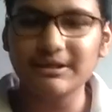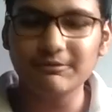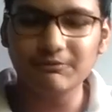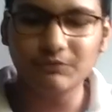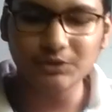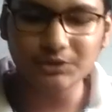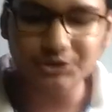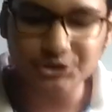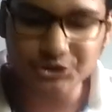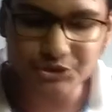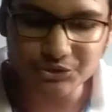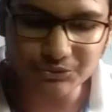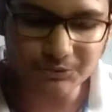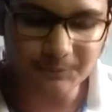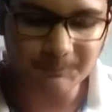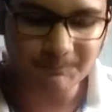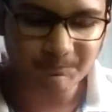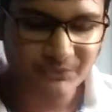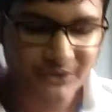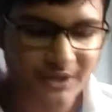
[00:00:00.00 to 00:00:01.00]
to
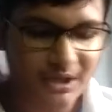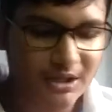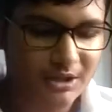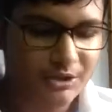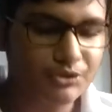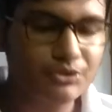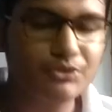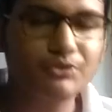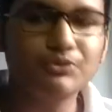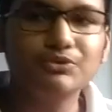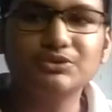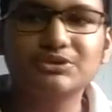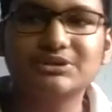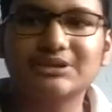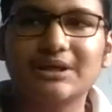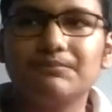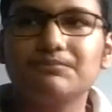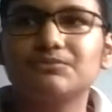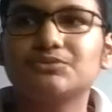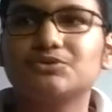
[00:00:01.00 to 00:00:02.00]
do some
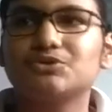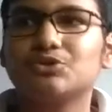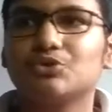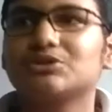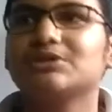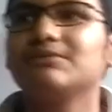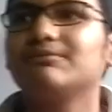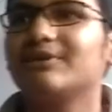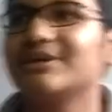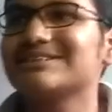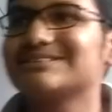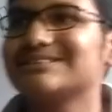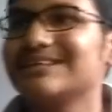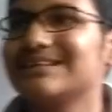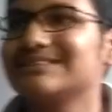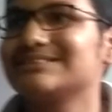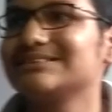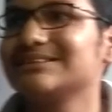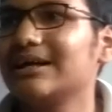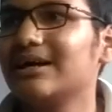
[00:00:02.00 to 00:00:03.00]
social work, such
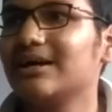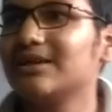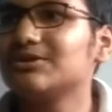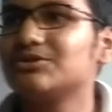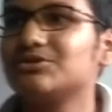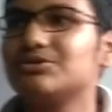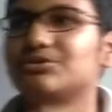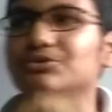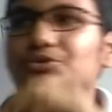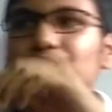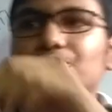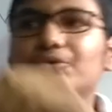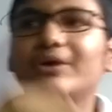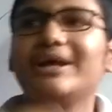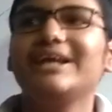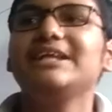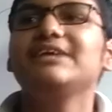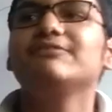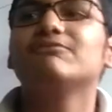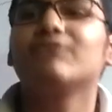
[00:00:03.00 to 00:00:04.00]
to do any
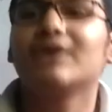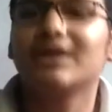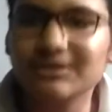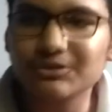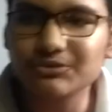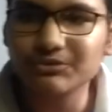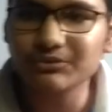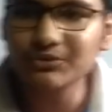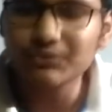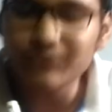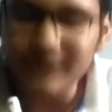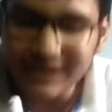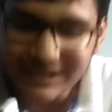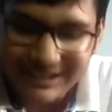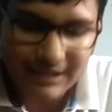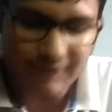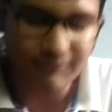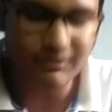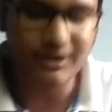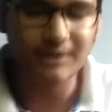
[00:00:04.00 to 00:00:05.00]

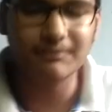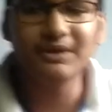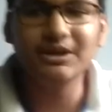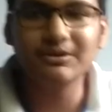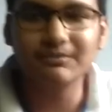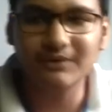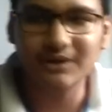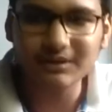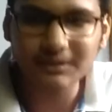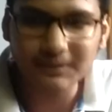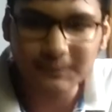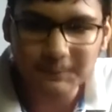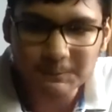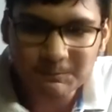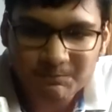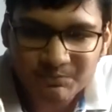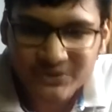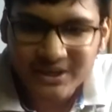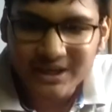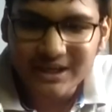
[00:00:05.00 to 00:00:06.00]
government work.
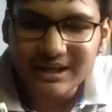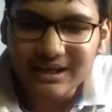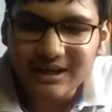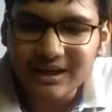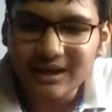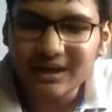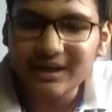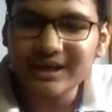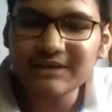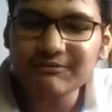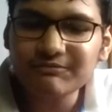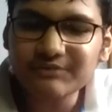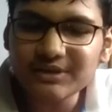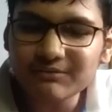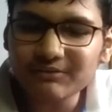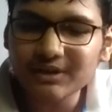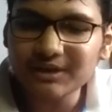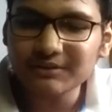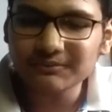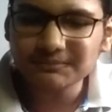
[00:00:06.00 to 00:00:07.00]
Everyone,
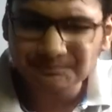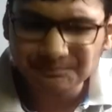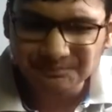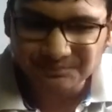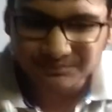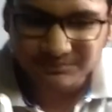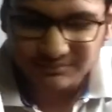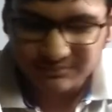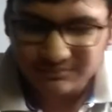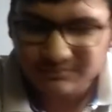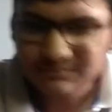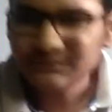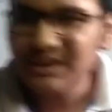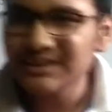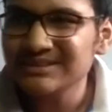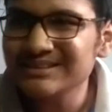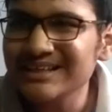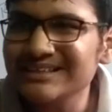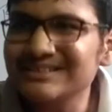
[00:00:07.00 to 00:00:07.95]
such as the